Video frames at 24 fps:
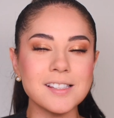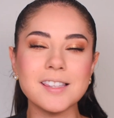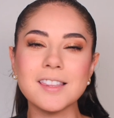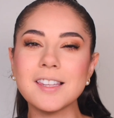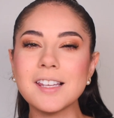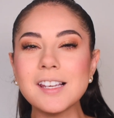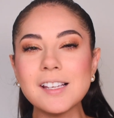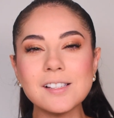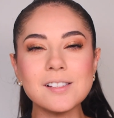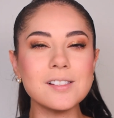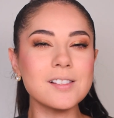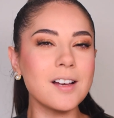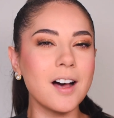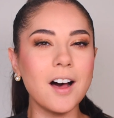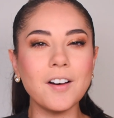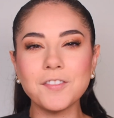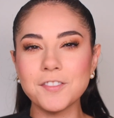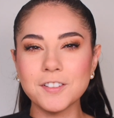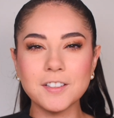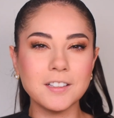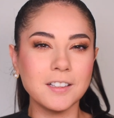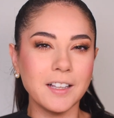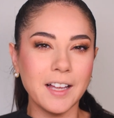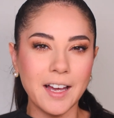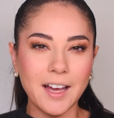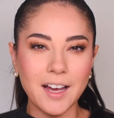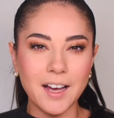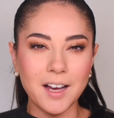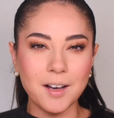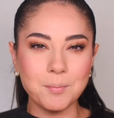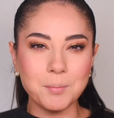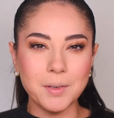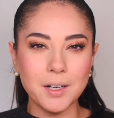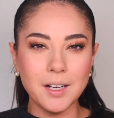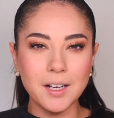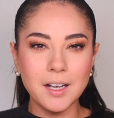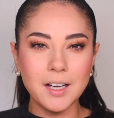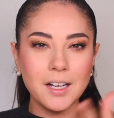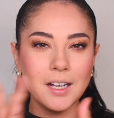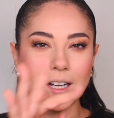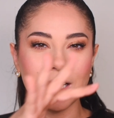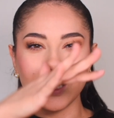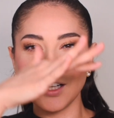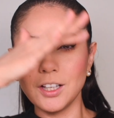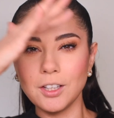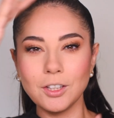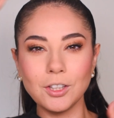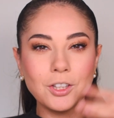the soft glam
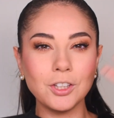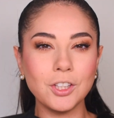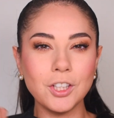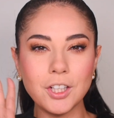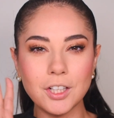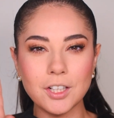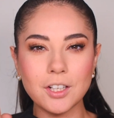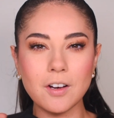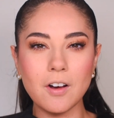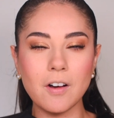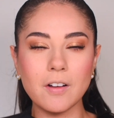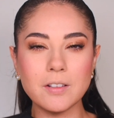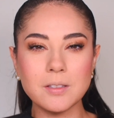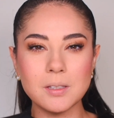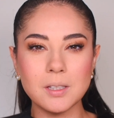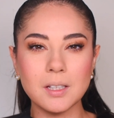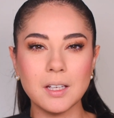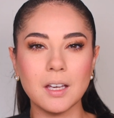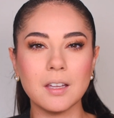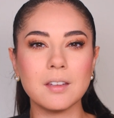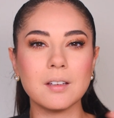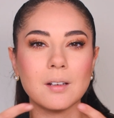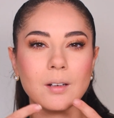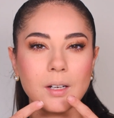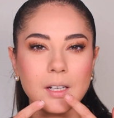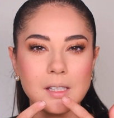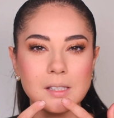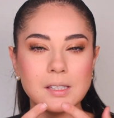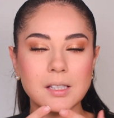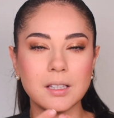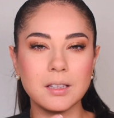look. All together is the